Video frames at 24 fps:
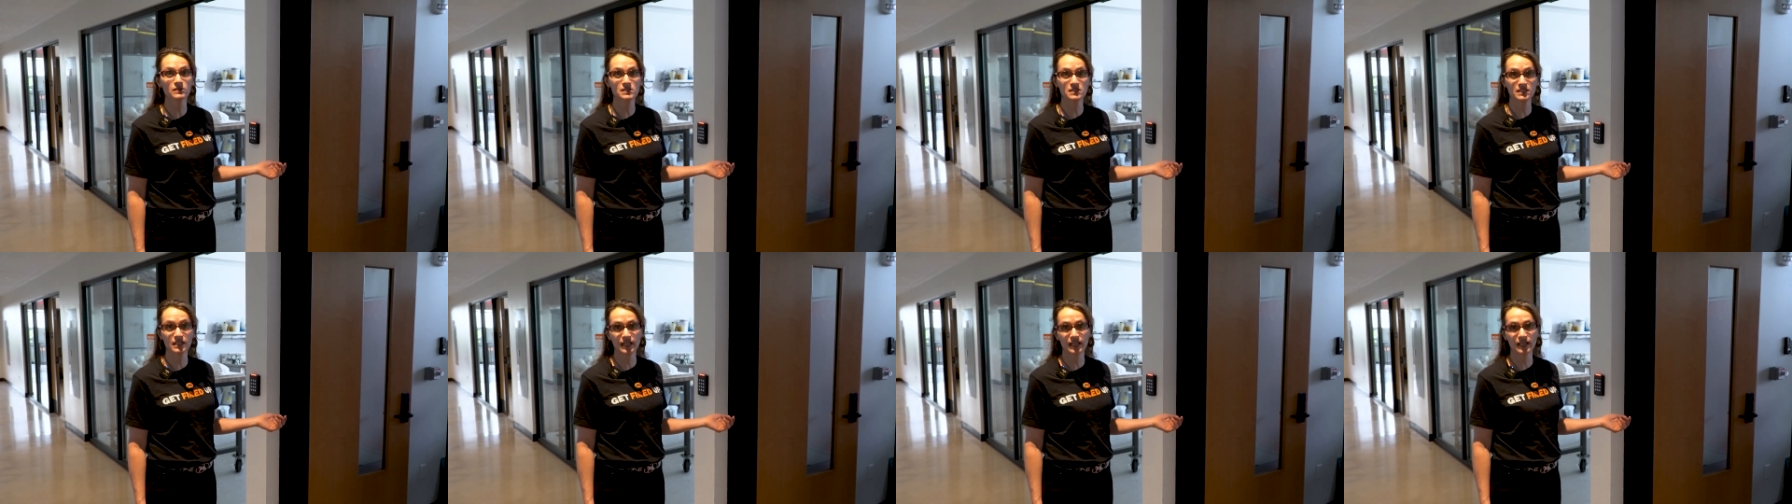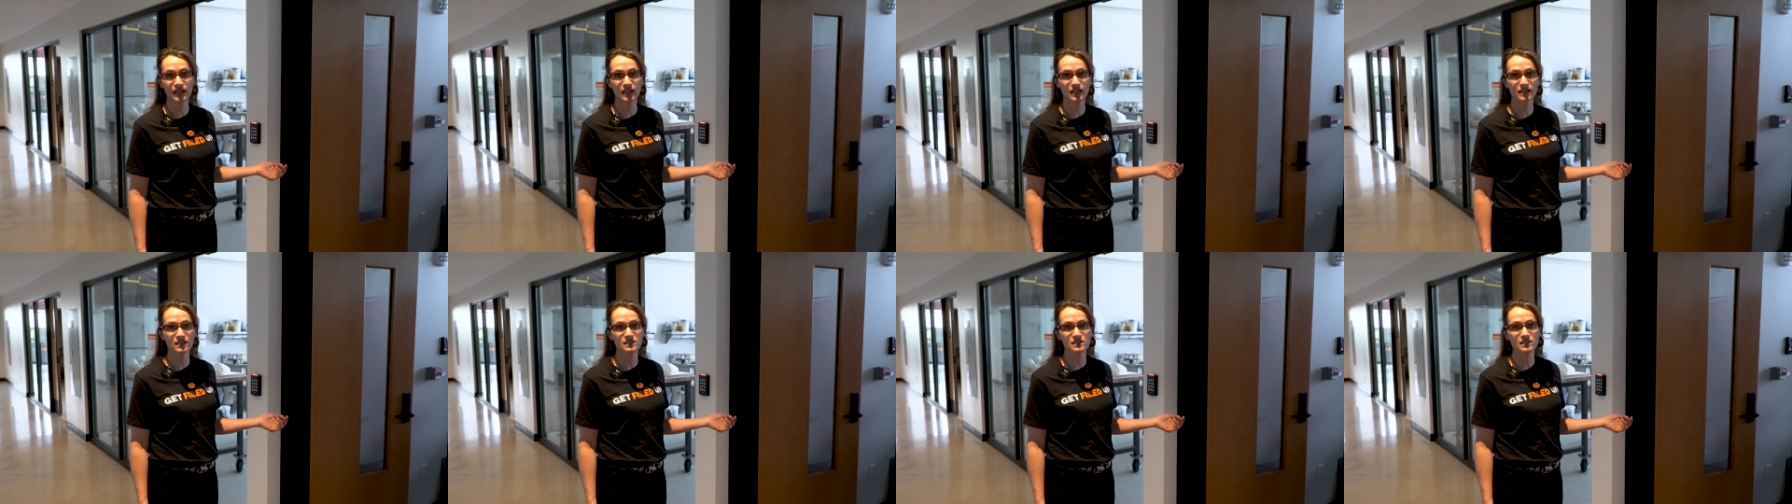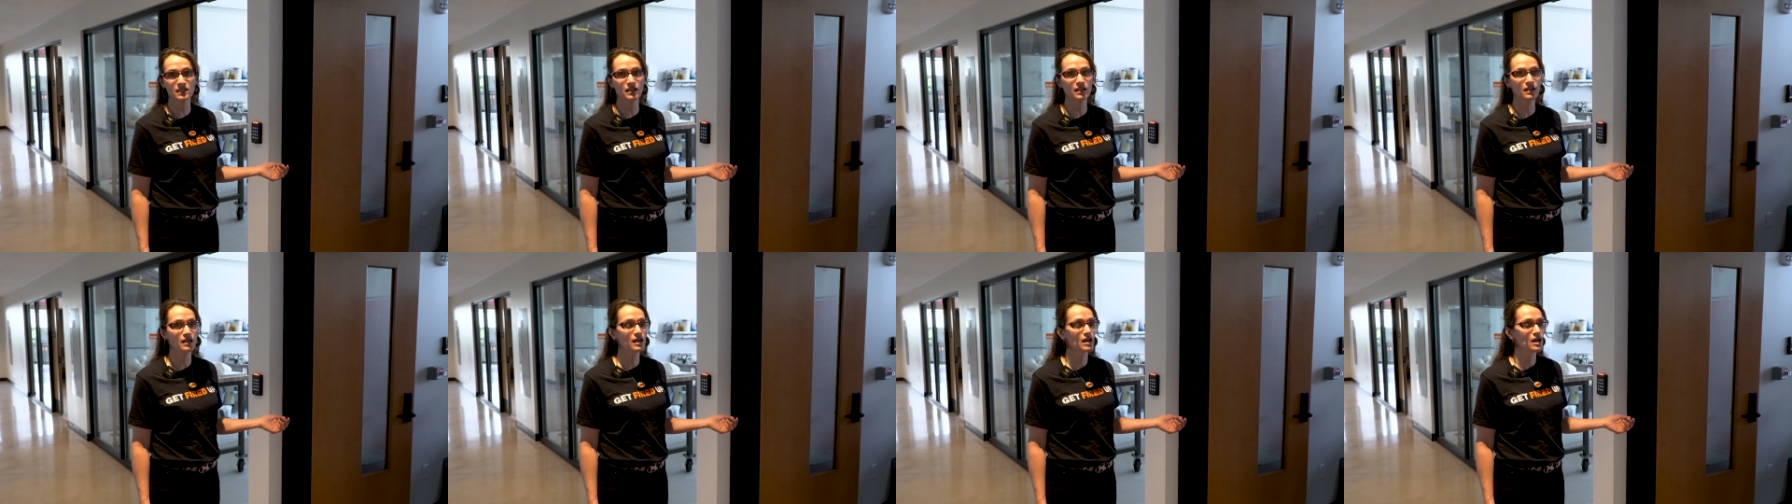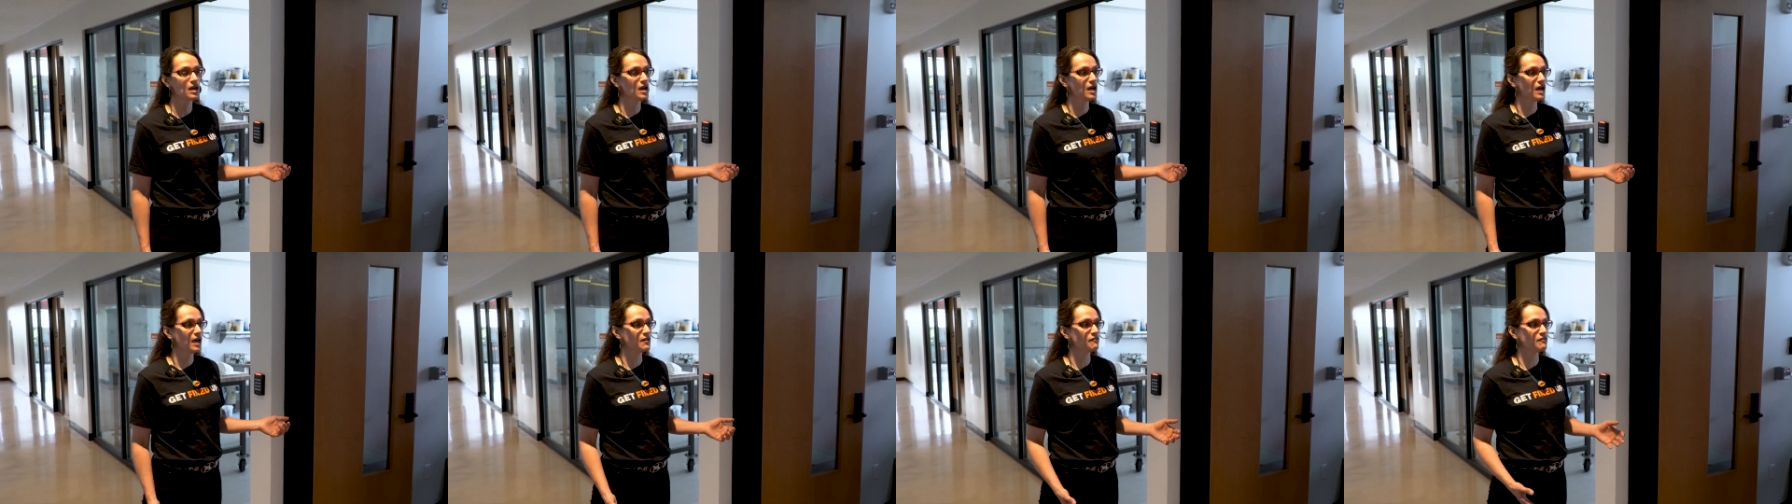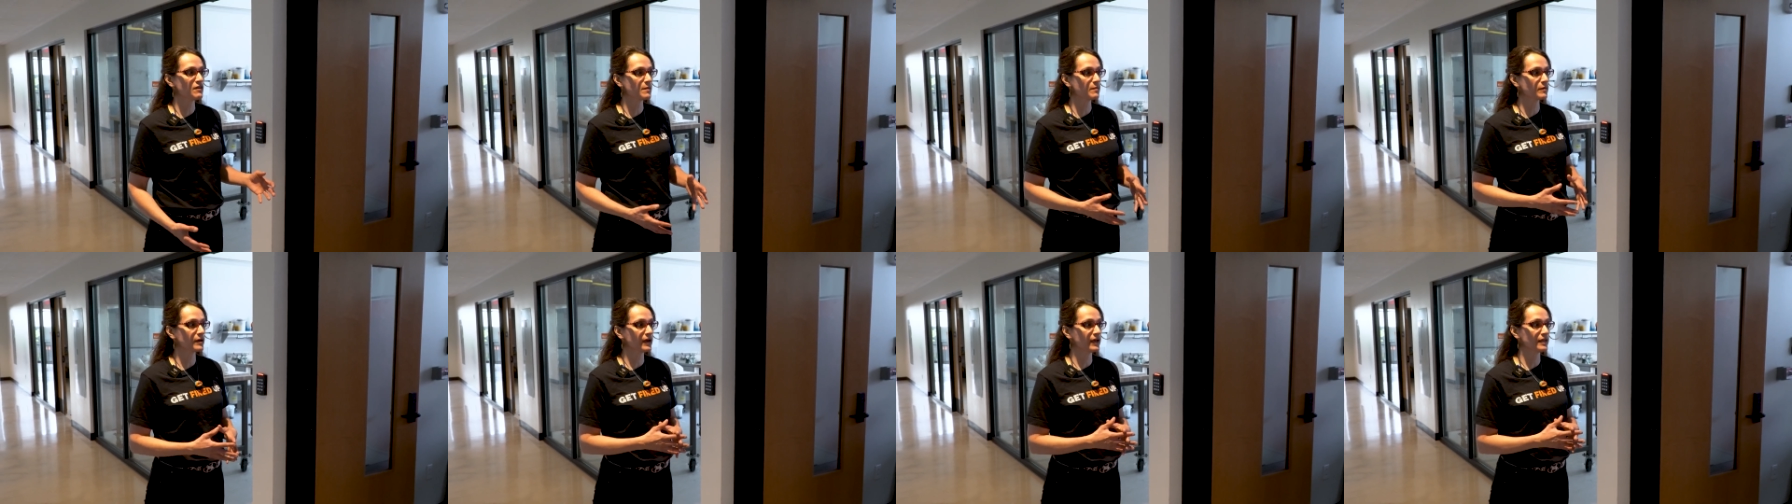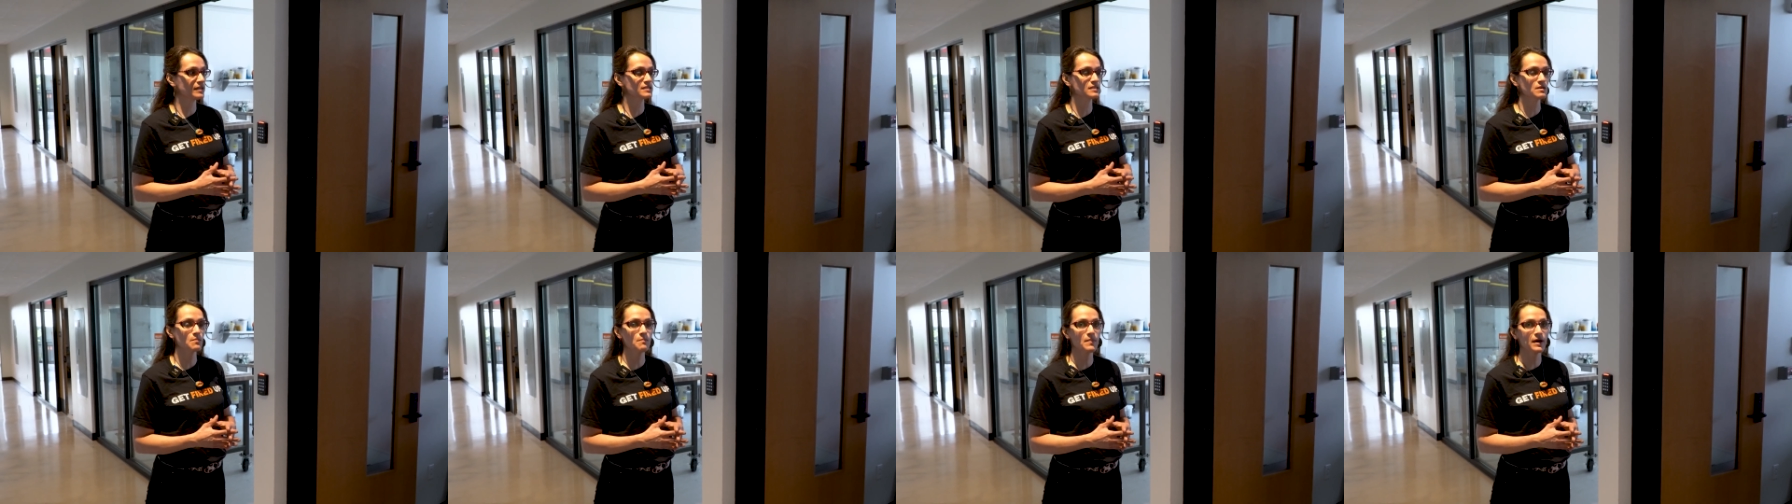stands and
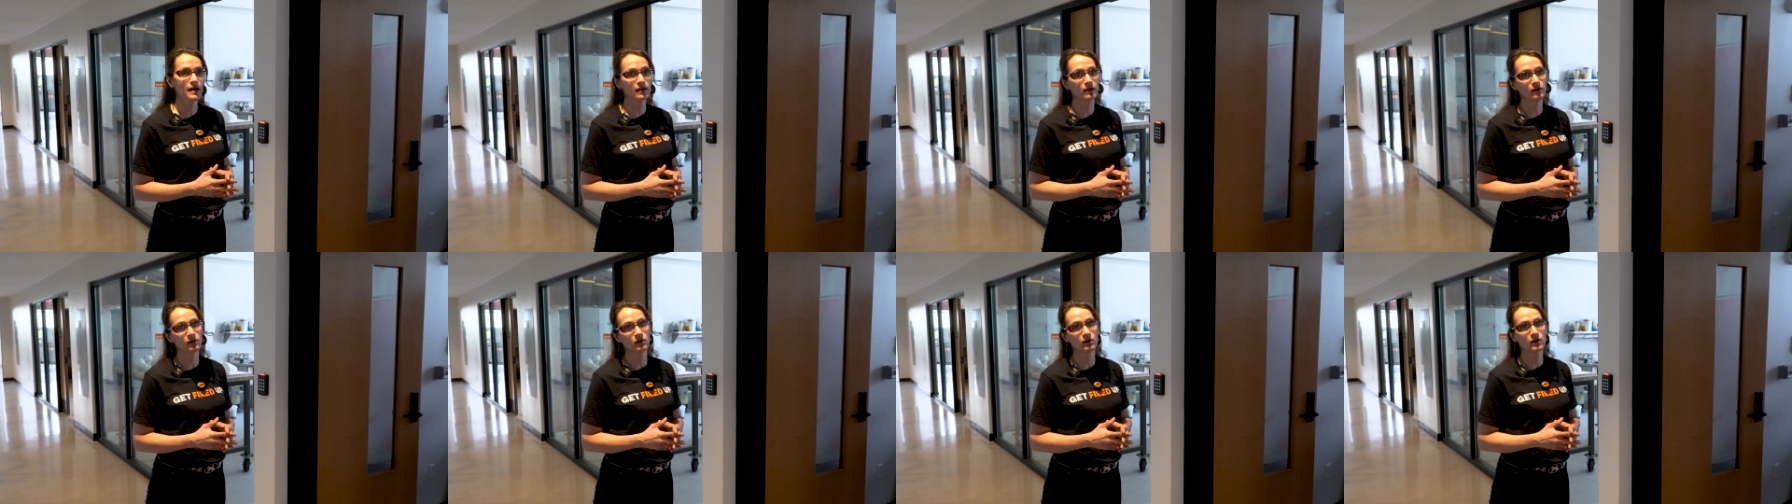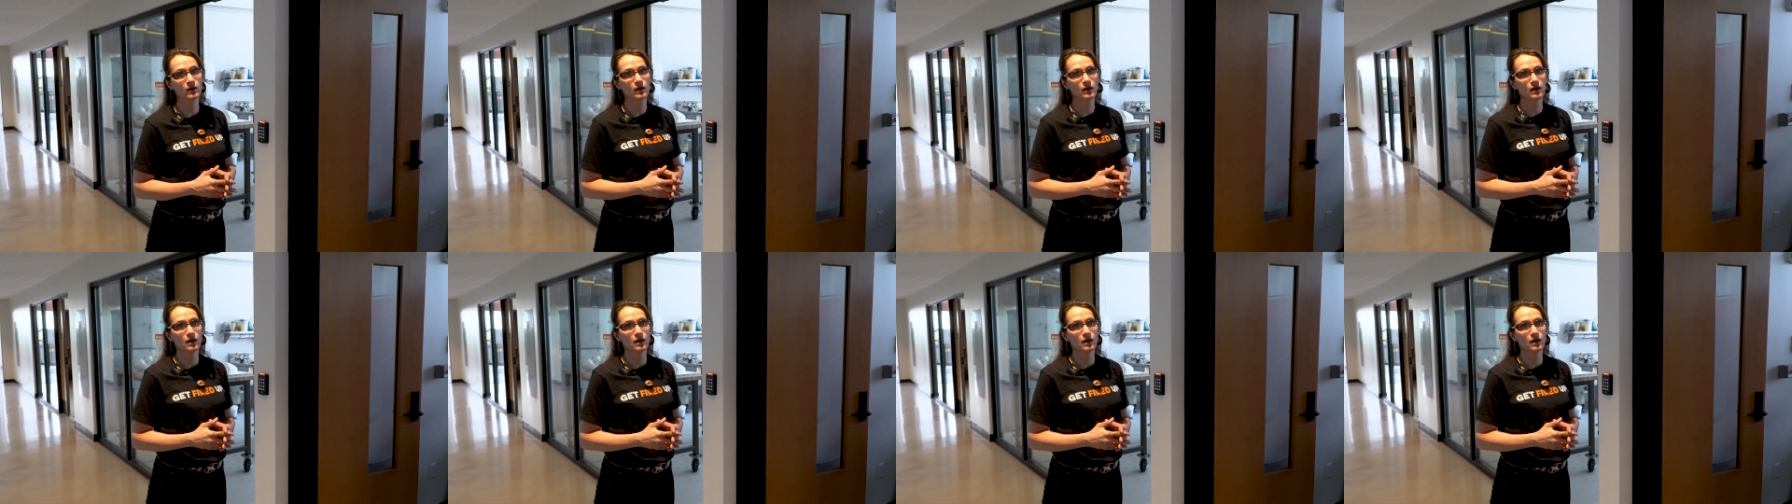fabricate some metal.